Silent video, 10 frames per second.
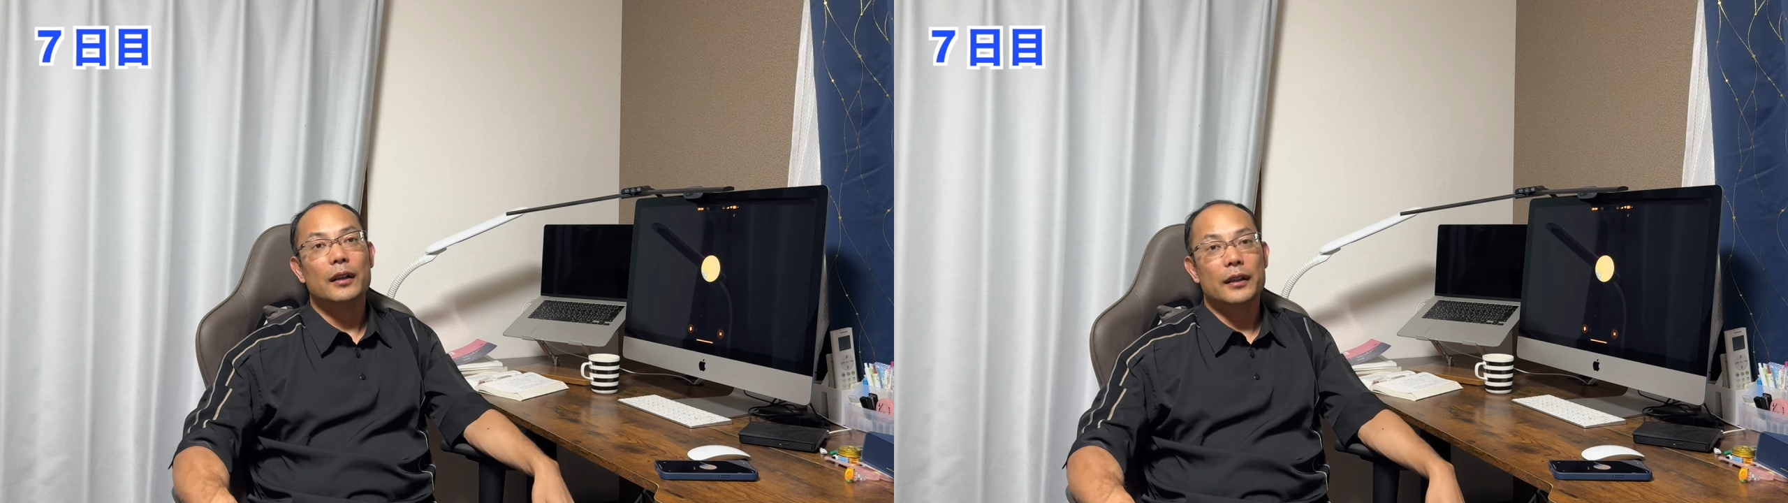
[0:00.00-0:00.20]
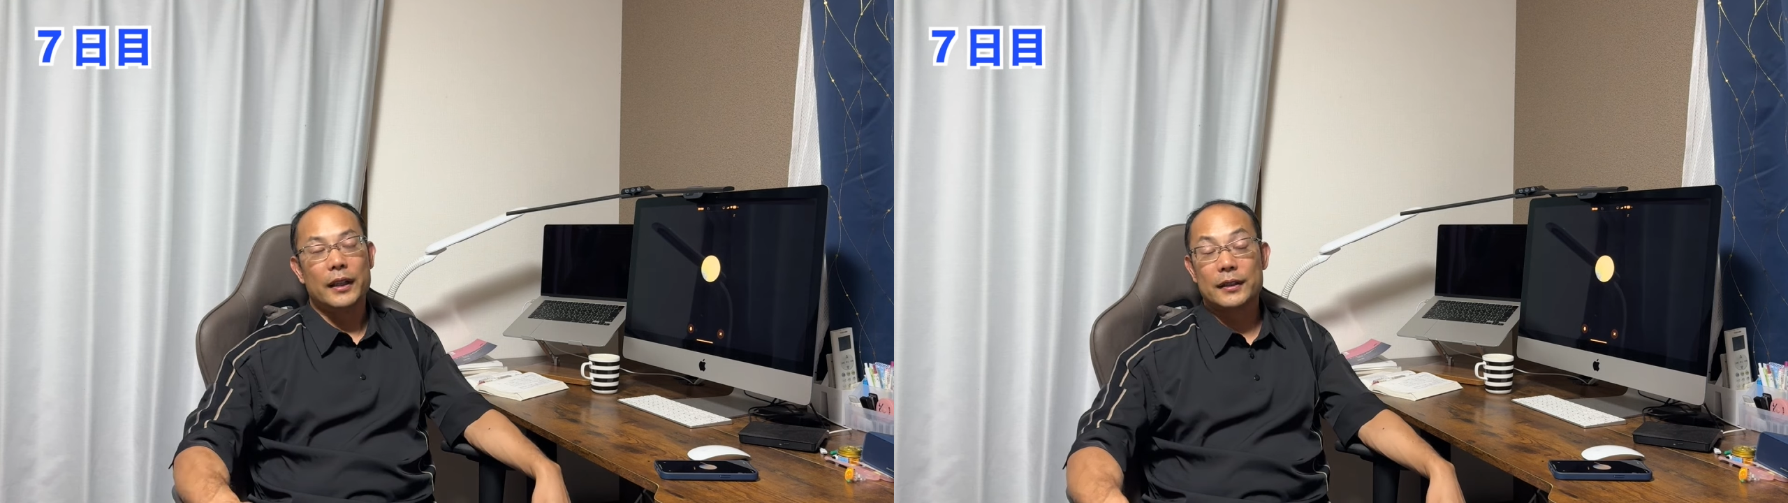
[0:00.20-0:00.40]

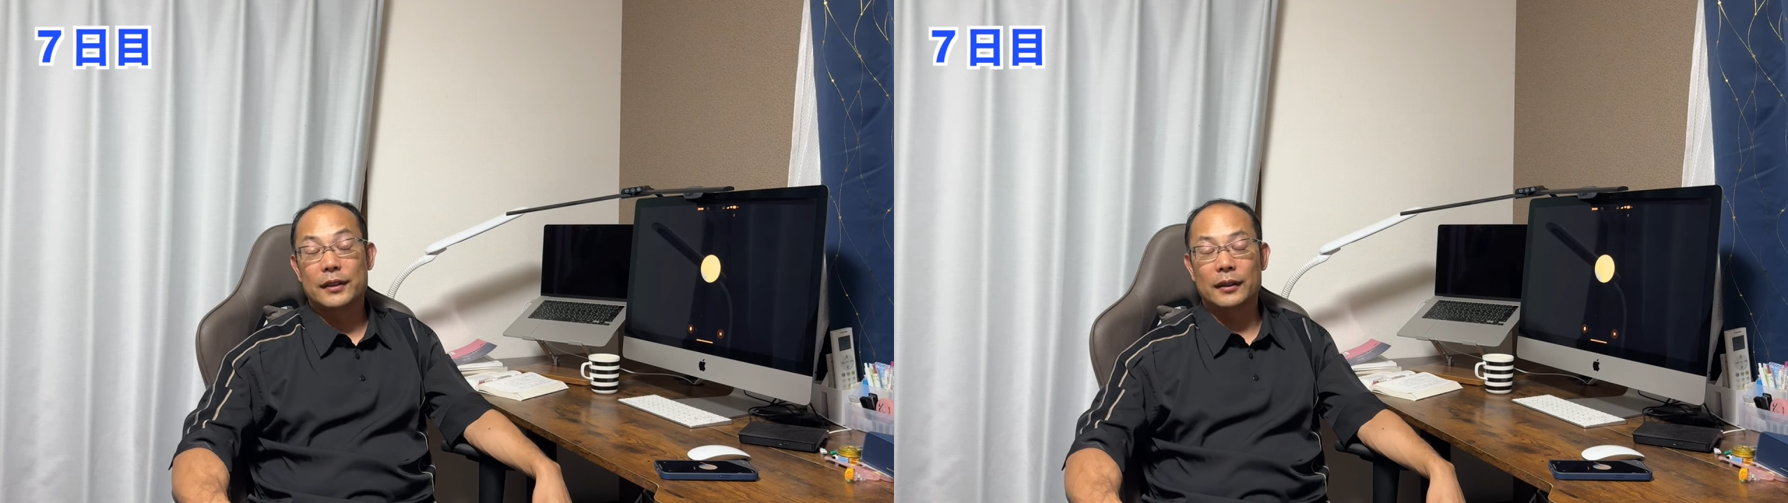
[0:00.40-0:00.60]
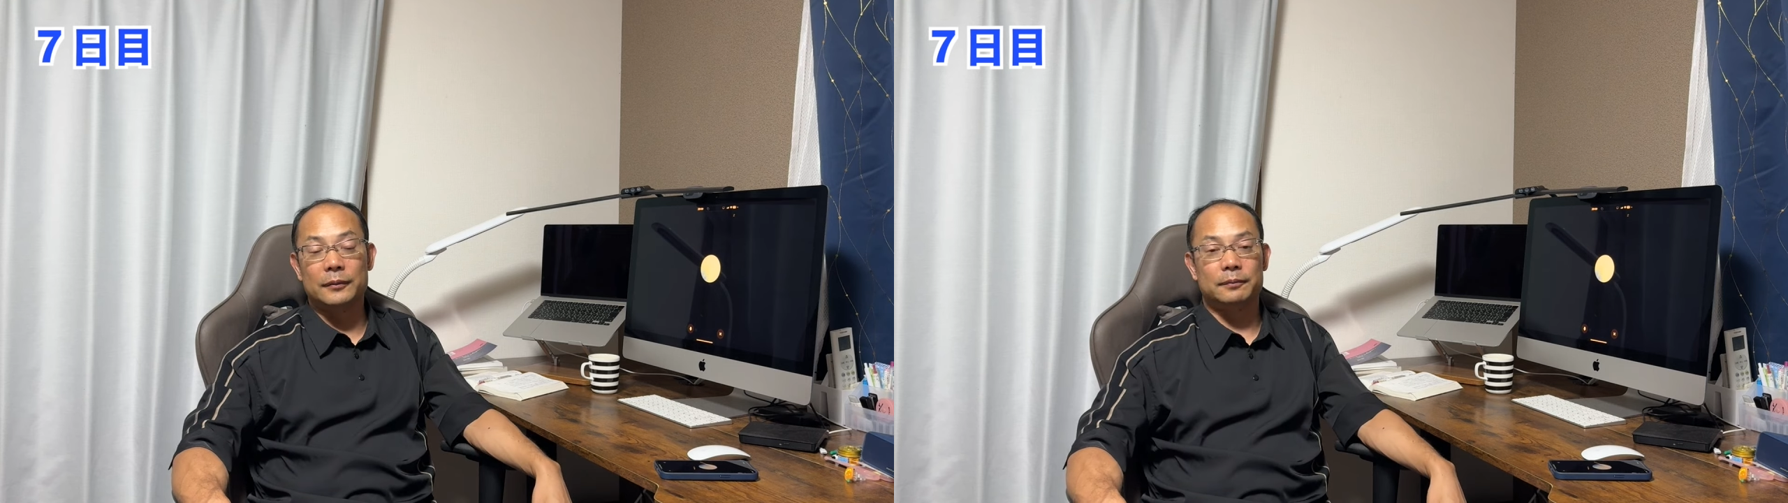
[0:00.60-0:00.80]
Yes.
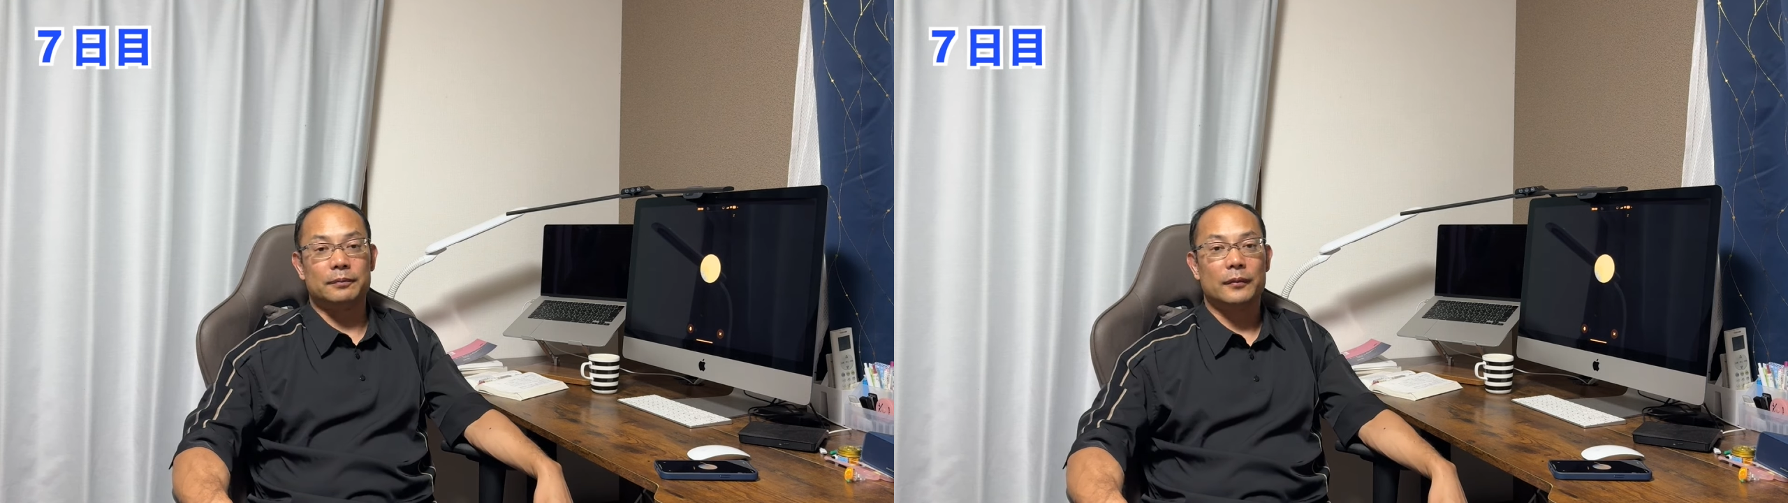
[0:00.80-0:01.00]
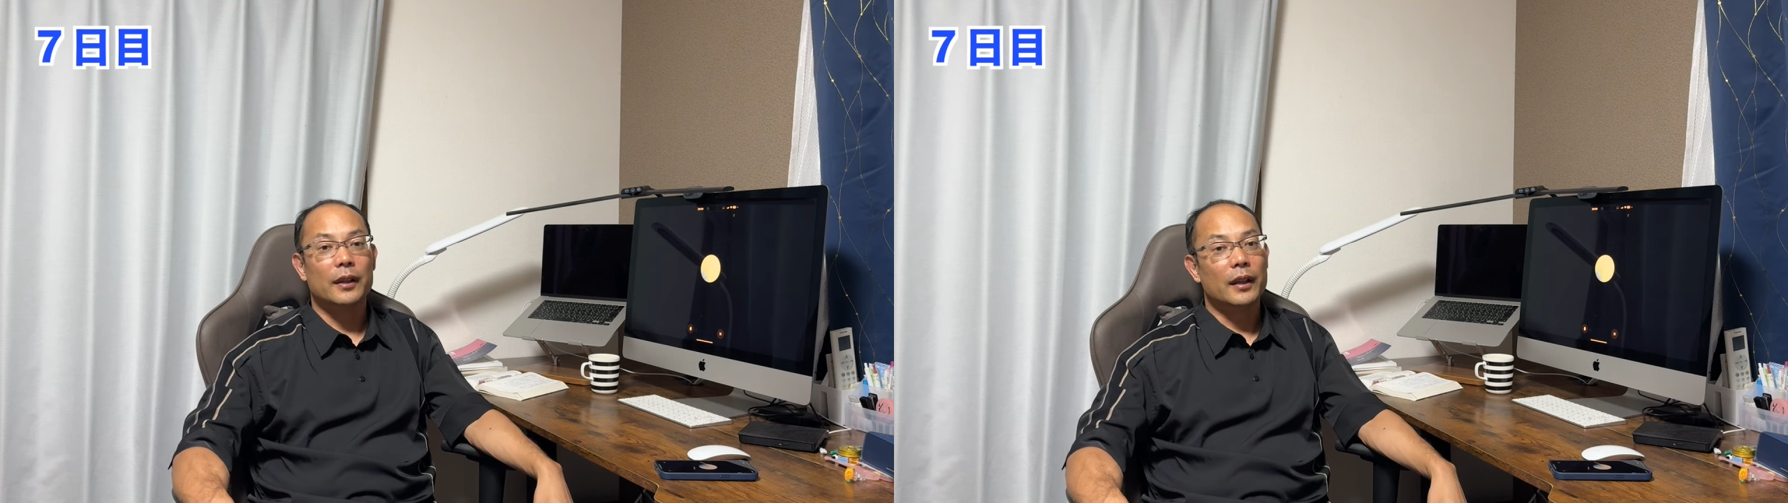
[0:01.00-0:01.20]

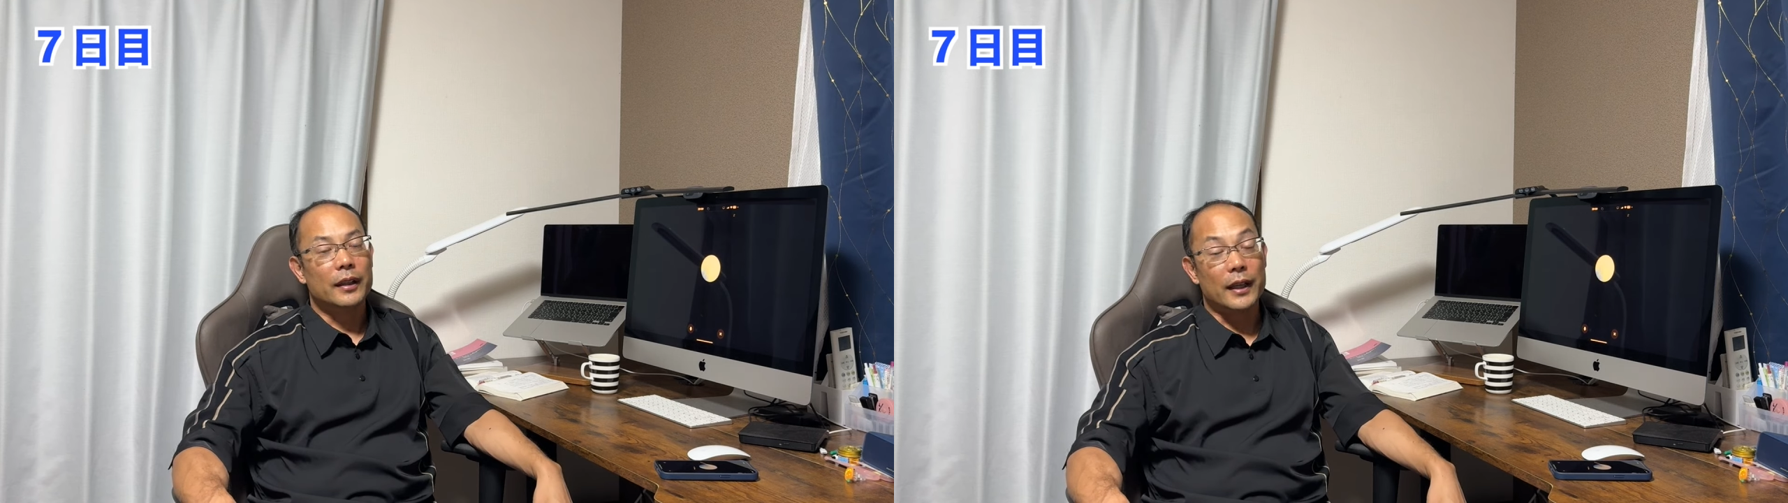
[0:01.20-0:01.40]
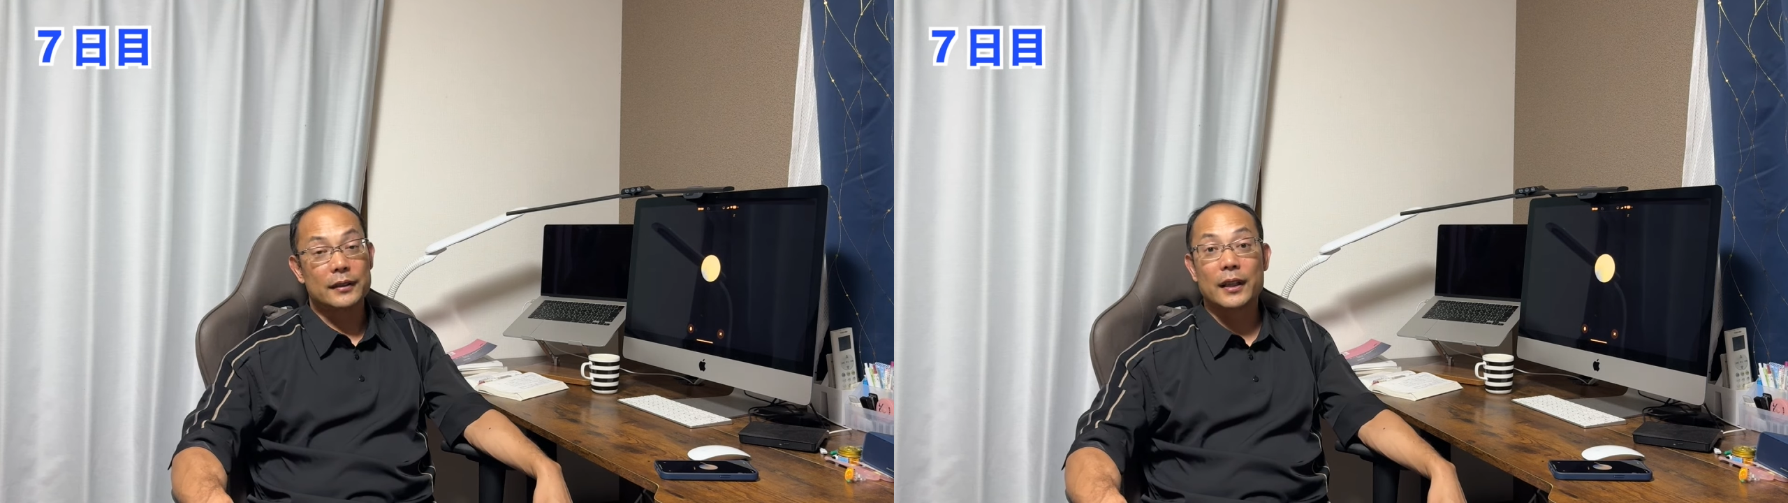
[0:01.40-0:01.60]

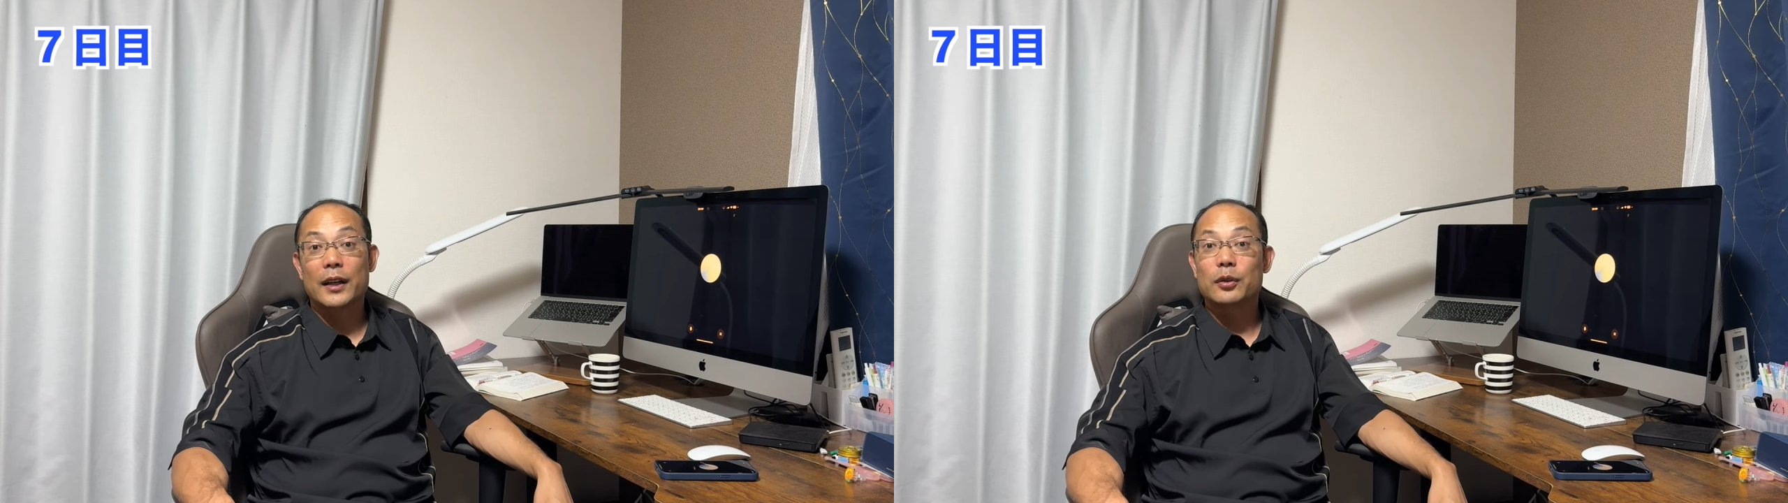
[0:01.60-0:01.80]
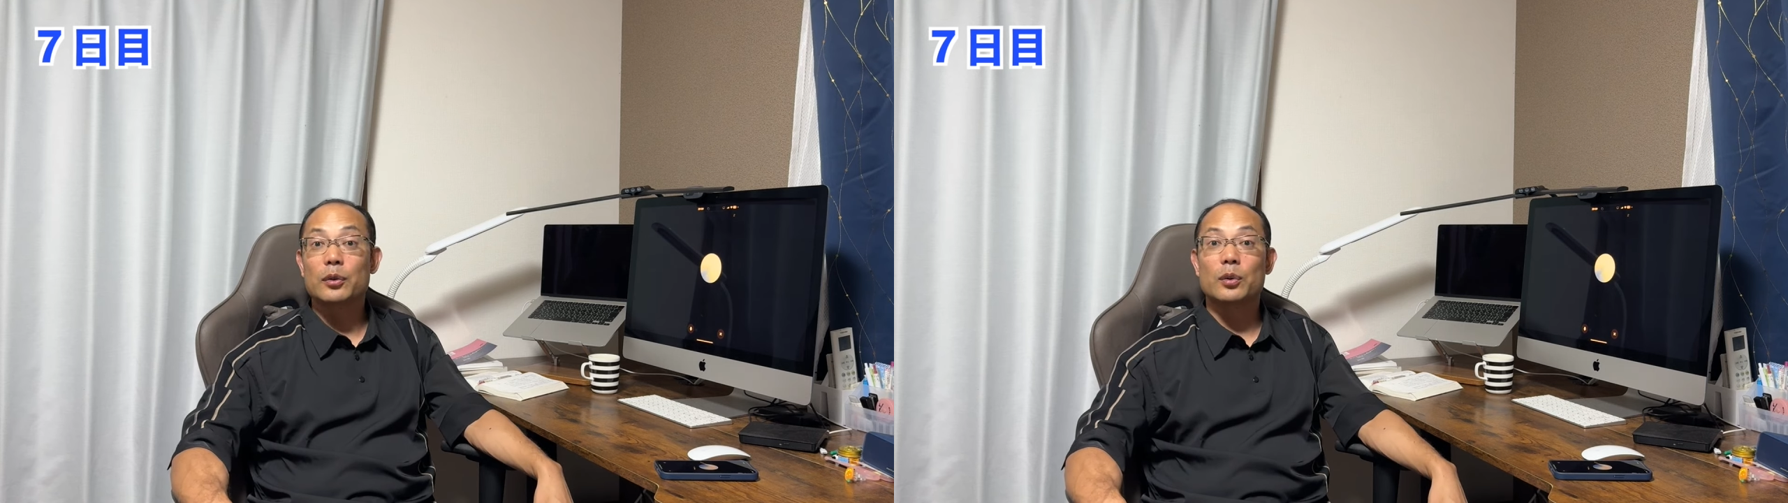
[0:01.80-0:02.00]
Yes, I
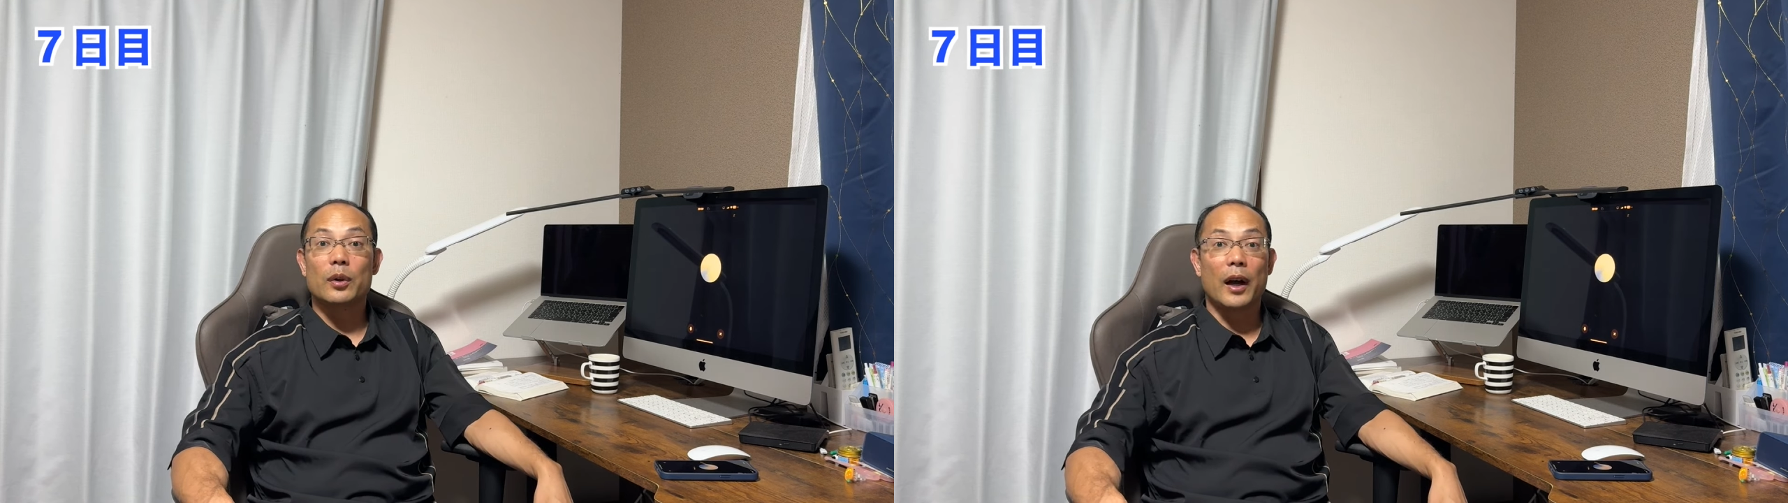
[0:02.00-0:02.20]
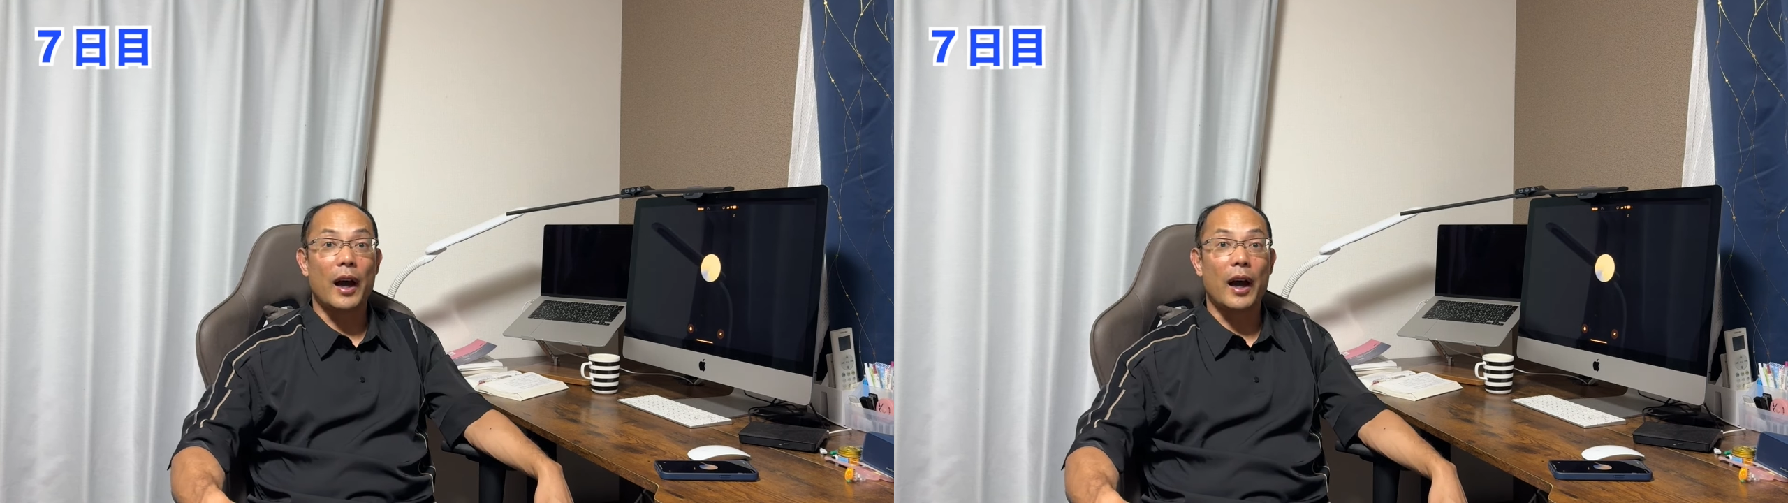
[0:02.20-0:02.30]
do.